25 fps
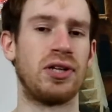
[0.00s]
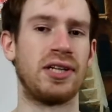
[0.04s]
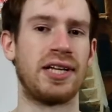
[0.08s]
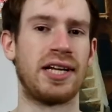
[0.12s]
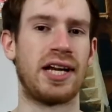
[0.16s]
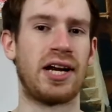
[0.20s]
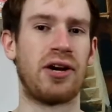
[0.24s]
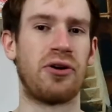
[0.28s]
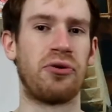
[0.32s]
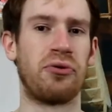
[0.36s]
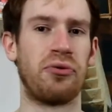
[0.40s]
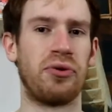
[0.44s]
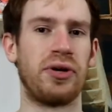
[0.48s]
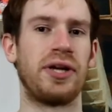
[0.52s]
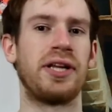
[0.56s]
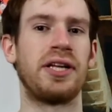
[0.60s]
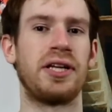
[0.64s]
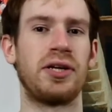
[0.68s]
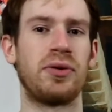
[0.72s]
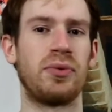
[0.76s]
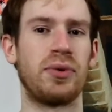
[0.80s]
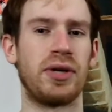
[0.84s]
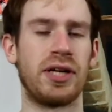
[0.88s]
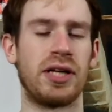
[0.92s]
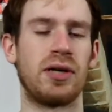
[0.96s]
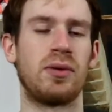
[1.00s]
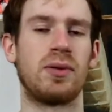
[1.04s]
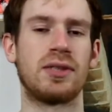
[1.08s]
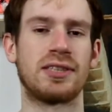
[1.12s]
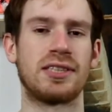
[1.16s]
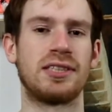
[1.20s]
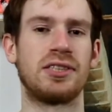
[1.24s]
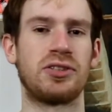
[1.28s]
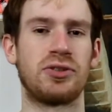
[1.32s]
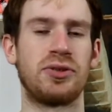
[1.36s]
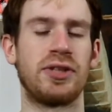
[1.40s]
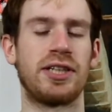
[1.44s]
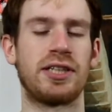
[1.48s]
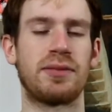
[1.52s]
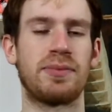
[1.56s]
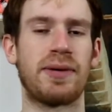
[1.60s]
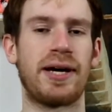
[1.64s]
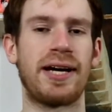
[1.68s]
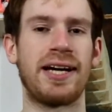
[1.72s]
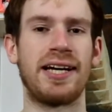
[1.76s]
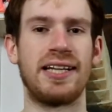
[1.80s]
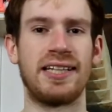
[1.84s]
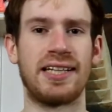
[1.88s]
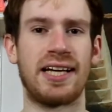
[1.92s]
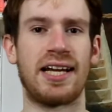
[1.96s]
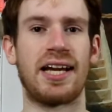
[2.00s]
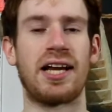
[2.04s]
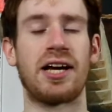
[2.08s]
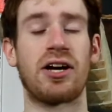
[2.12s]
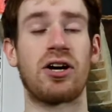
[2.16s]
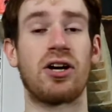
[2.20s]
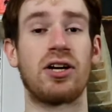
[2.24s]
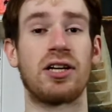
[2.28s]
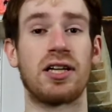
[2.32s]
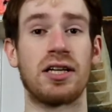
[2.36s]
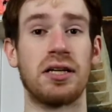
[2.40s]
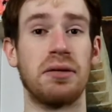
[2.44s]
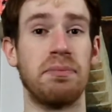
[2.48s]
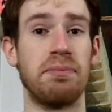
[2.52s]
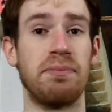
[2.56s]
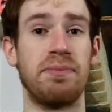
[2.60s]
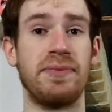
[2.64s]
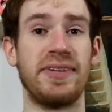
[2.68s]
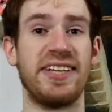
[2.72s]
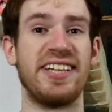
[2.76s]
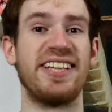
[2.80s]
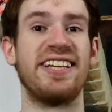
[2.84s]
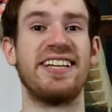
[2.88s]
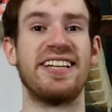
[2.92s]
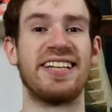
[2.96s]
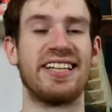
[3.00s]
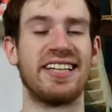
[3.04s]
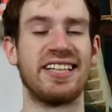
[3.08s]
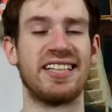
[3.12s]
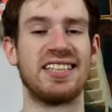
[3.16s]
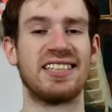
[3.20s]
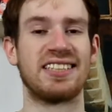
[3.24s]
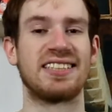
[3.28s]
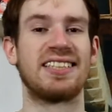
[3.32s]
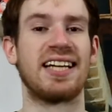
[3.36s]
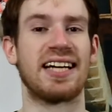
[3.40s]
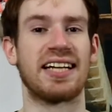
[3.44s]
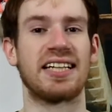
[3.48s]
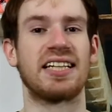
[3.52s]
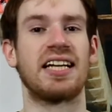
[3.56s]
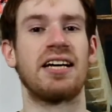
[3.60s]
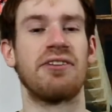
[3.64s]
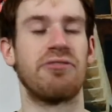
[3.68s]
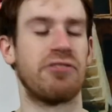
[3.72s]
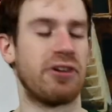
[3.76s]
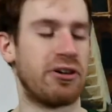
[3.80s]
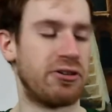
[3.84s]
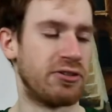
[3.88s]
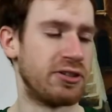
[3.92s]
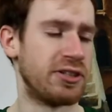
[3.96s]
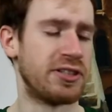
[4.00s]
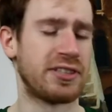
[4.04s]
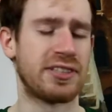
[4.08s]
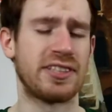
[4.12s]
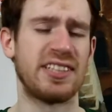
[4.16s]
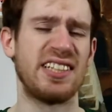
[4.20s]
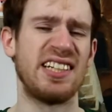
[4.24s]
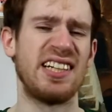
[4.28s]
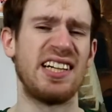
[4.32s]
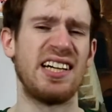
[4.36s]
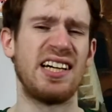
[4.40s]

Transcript: that I really was intrigued by and that I got immediately the second I found it.